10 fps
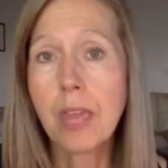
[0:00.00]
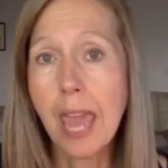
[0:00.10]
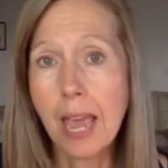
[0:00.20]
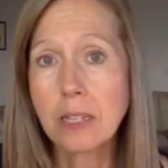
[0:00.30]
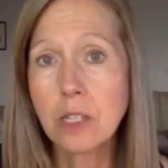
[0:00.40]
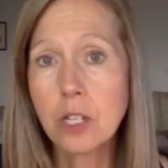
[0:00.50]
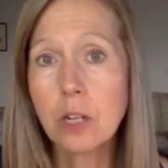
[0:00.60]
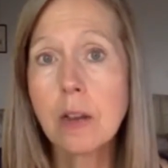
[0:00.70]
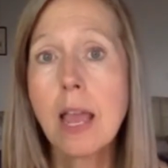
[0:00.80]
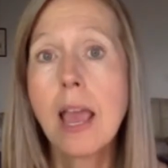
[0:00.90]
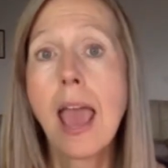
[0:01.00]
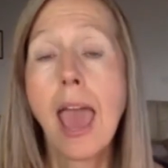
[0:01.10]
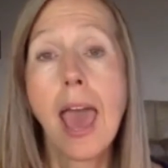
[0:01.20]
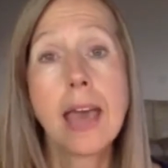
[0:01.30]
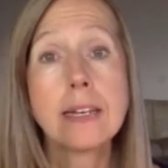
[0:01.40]
cancer
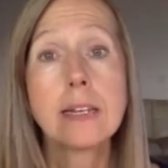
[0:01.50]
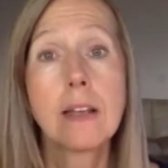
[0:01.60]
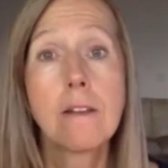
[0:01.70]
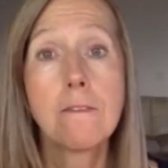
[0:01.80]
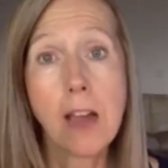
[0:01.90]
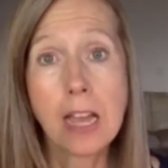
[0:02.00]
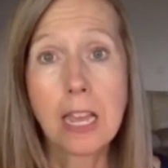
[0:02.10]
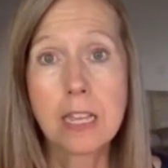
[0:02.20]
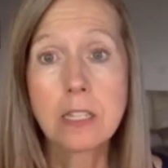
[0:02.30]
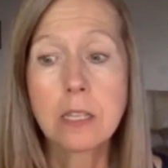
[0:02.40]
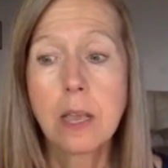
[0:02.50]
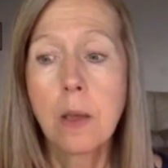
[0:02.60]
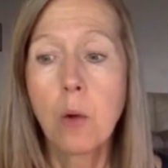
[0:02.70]
and fungus,